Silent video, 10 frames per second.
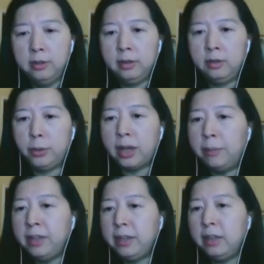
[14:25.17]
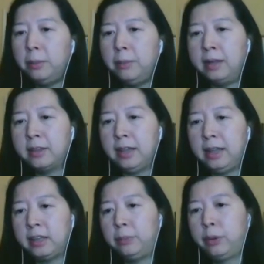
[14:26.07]
then recommending among
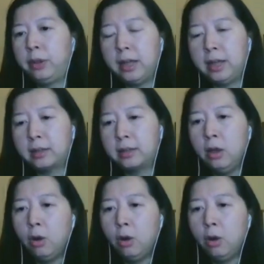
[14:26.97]
selected products